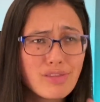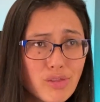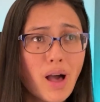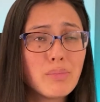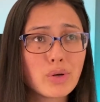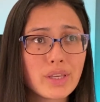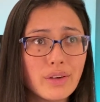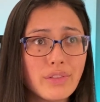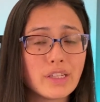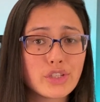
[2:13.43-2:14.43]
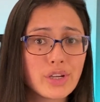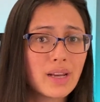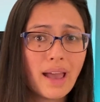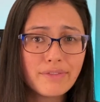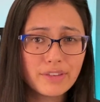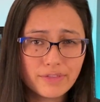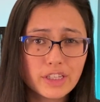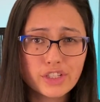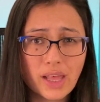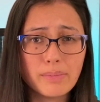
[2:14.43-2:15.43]
lot more guilt that you're gonna have to
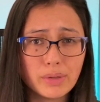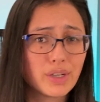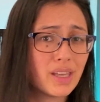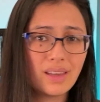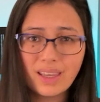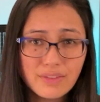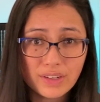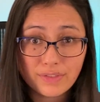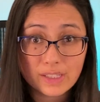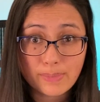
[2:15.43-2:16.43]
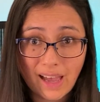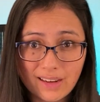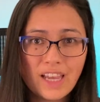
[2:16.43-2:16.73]
finish that book, even if it's bad.